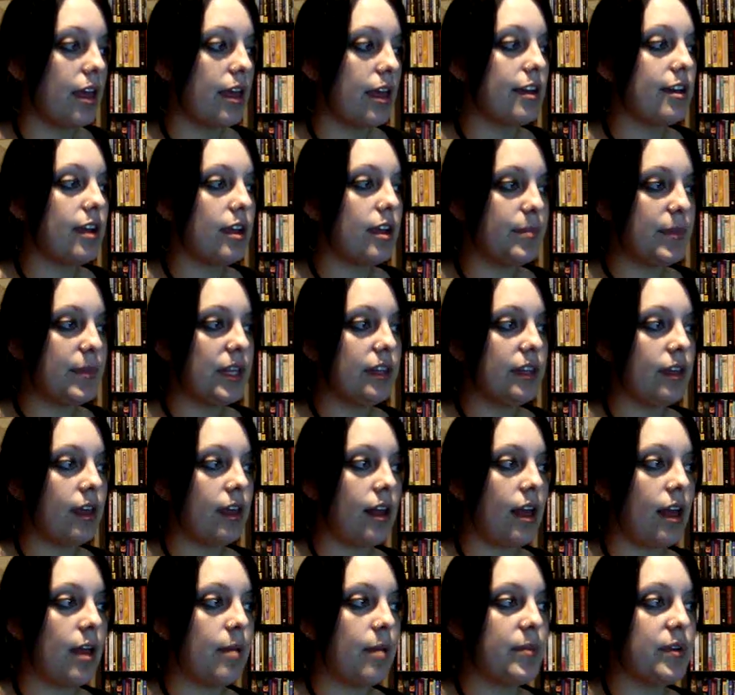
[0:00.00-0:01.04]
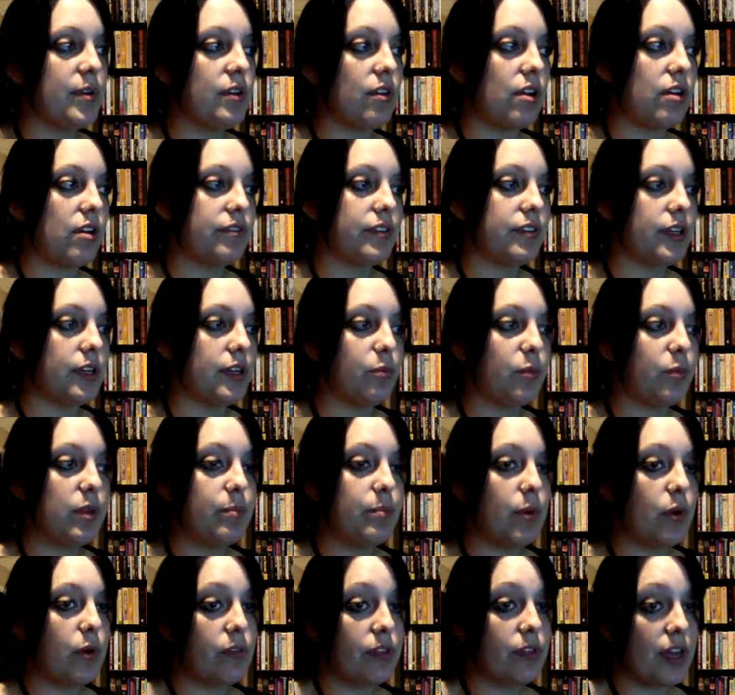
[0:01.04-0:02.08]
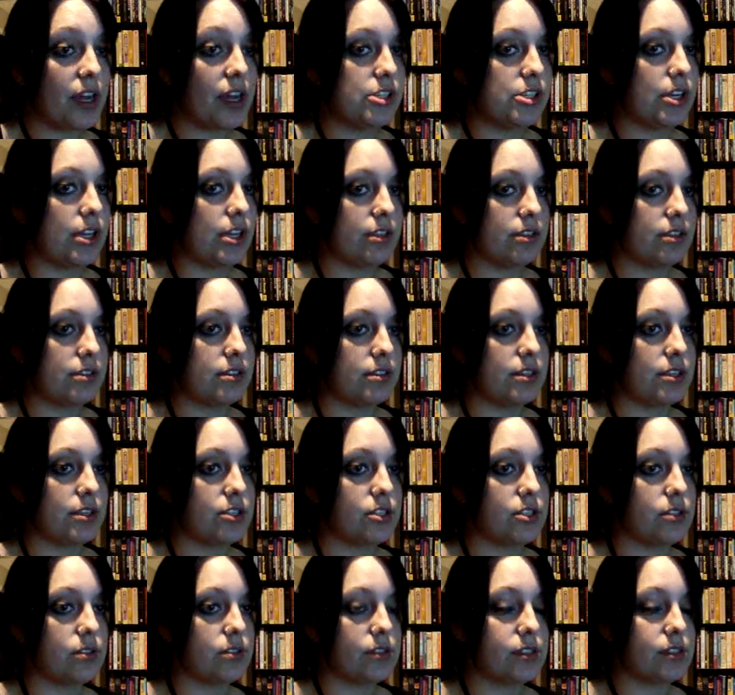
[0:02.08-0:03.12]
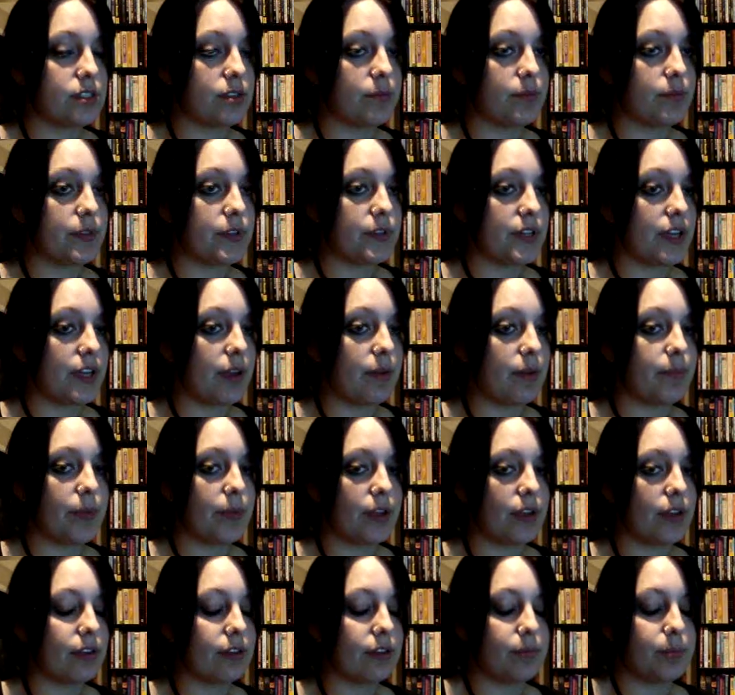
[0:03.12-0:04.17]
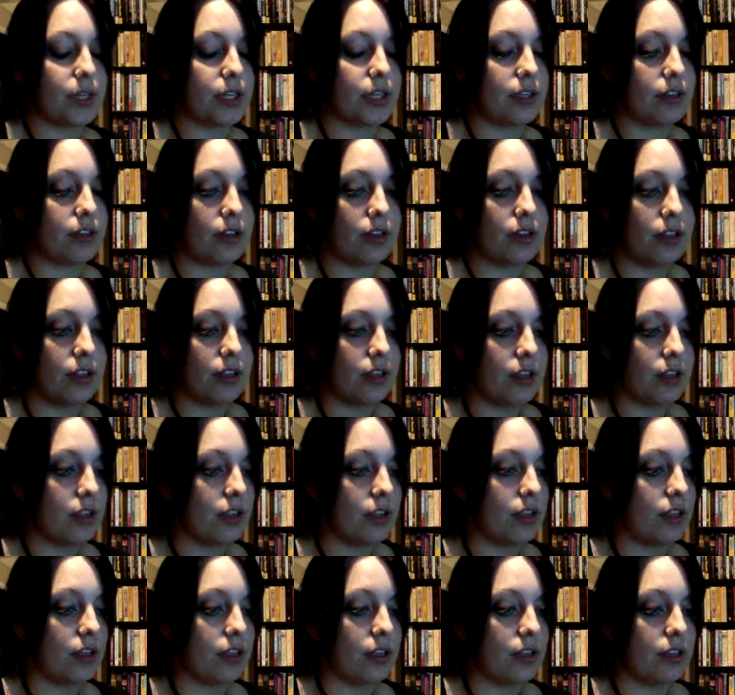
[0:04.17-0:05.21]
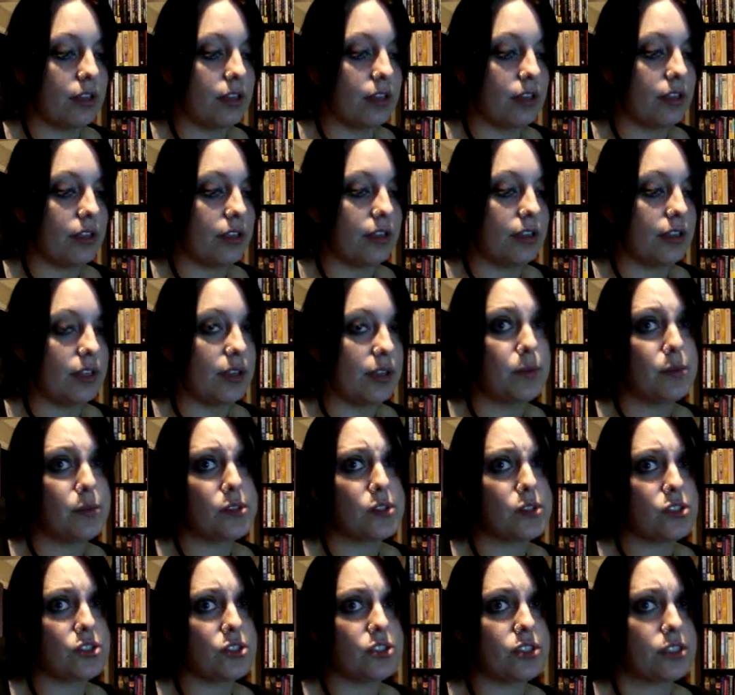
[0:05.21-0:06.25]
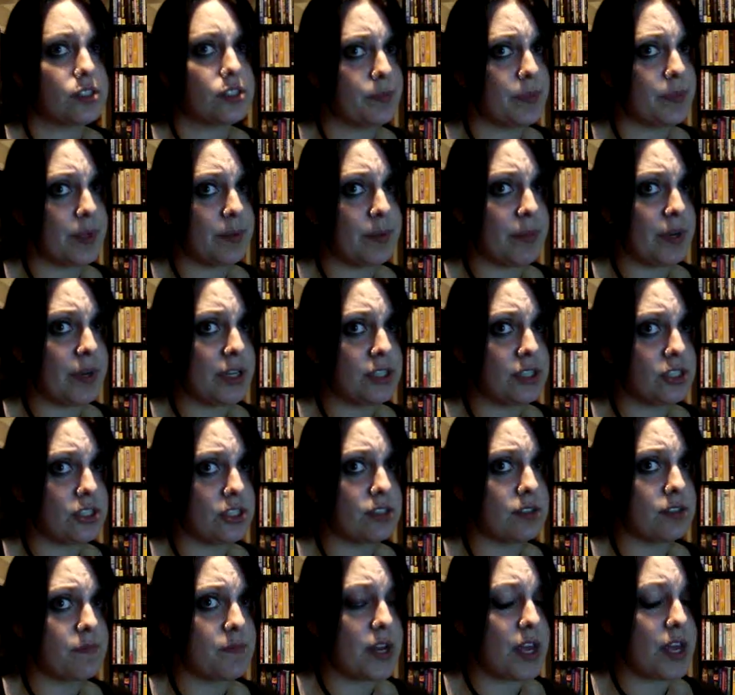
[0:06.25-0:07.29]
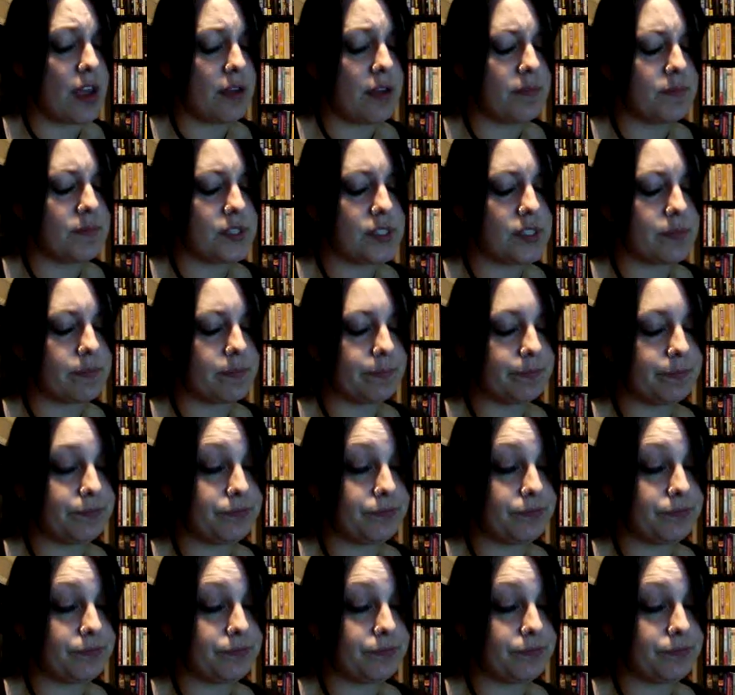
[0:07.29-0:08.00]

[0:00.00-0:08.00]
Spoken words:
And I mean, that happened often. We both had jealousy issues some of the time, but he was just a bit much sometimes.